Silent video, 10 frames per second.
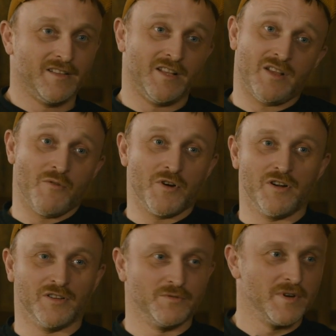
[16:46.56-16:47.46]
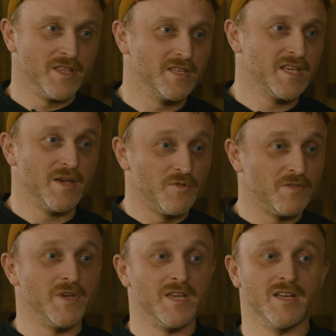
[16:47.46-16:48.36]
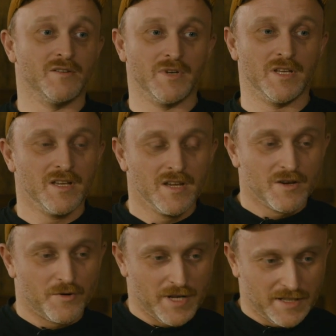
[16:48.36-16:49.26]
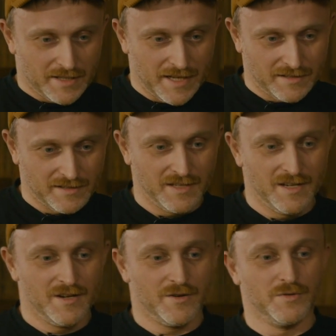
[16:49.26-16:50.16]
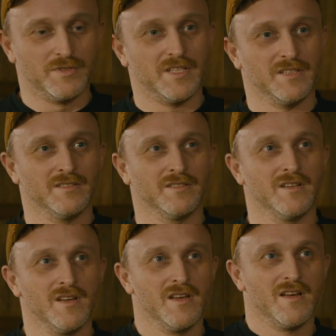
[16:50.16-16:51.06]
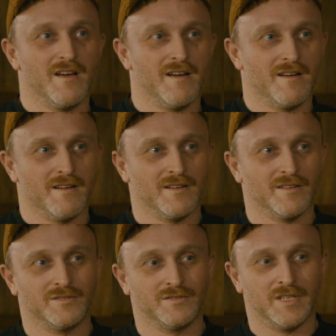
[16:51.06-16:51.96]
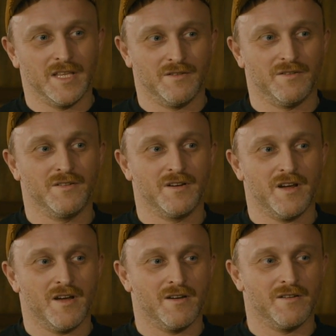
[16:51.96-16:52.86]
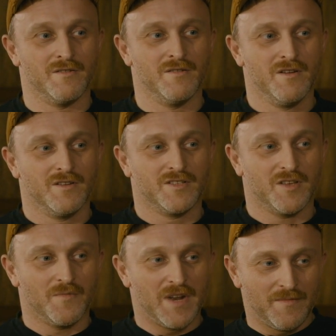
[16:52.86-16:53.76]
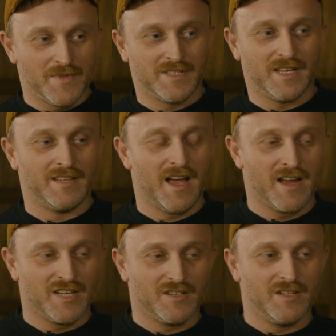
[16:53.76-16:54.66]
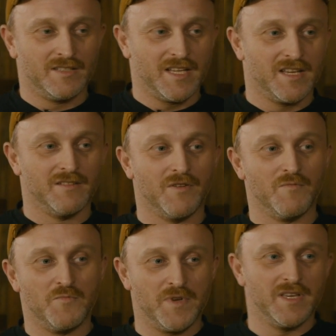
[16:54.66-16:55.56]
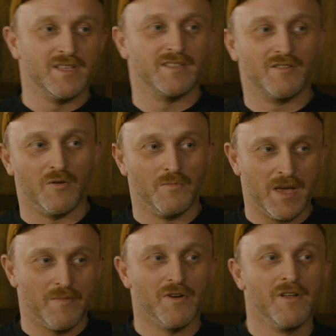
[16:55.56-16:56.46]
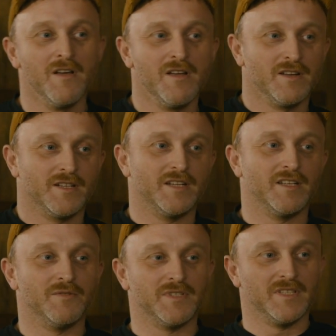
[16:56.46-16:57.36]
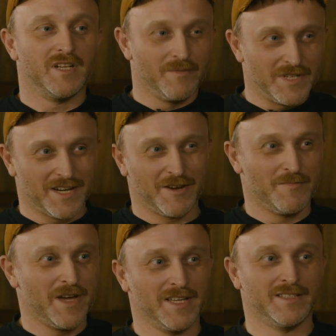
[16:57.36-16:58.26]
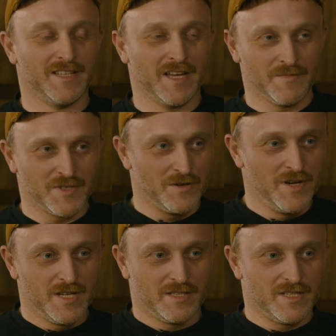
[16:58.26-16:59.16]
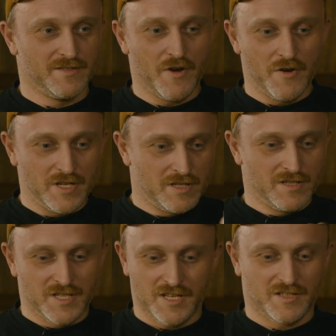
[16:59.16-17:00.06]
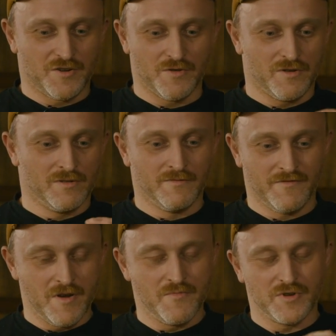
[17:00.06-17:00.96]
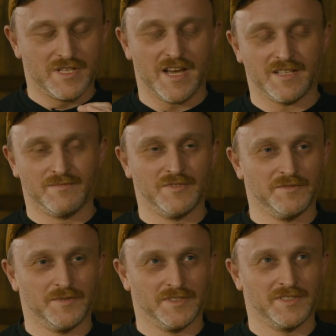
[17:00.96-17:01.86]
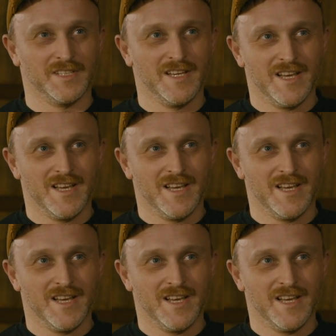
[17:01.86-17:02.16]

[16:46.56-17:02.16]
that I work a lot with, came with me and we created that routine together. Some elements that I actually taken from a piece called Babel that I did with Sidi Labishakai back in time. So these very gestural, very precise movements.